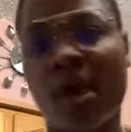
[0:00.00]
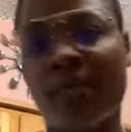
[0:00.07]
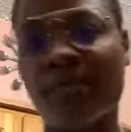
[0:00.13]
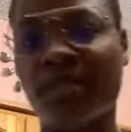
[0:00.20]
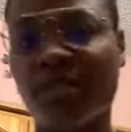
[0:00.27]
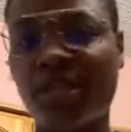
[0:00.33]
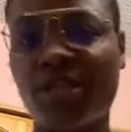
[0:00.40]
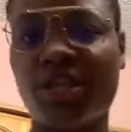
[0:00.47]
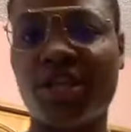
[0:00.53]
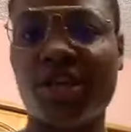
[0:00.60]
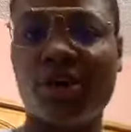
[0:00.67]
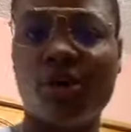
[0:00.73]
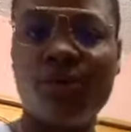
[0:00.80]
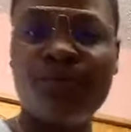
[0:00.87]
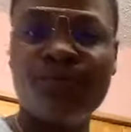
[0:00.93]
I'm gonna just
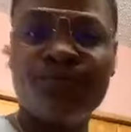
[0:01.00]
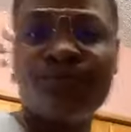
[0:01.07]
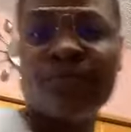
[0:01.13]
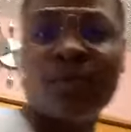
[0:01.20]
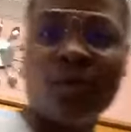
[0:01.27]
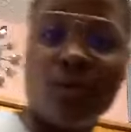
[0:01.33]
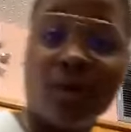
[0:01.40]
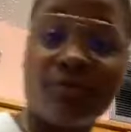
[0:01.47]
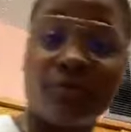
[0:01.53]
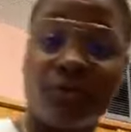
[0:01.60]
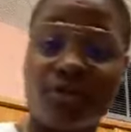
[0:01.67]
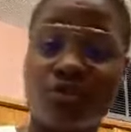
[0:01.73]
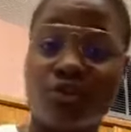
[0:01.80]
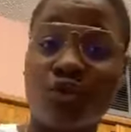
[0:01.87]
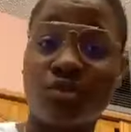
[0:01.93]
chill and wait
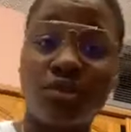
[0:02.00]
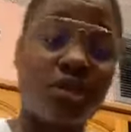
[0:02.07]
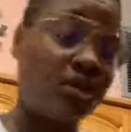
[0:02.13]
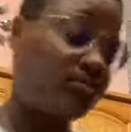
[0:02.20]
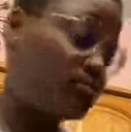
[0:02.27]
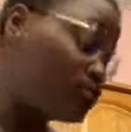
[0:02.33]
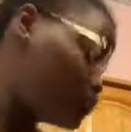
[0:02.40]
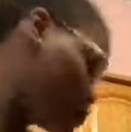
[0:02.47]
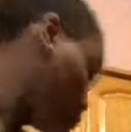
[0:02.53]
for this sauce to come